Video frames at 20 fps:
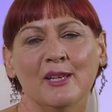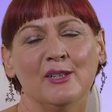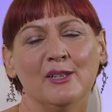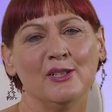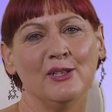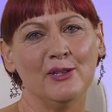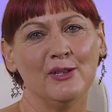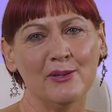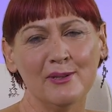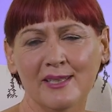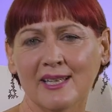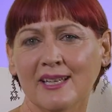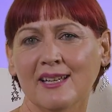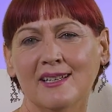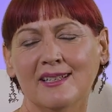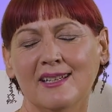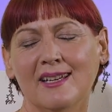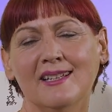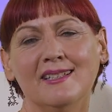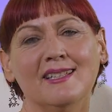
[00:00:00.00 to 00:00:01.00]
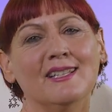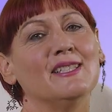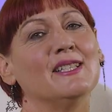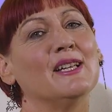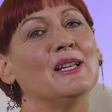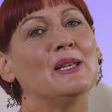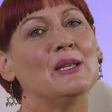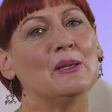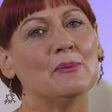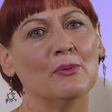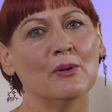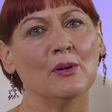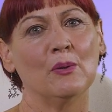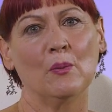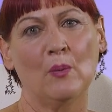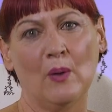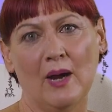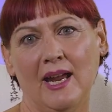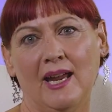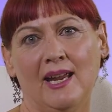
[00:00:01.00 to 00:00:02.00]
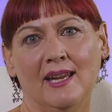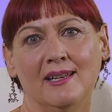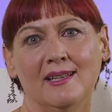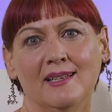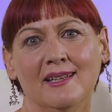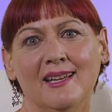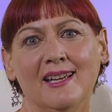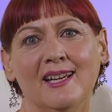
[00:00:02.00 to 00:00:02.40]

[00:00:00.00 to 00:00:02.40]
using it in a deliberate way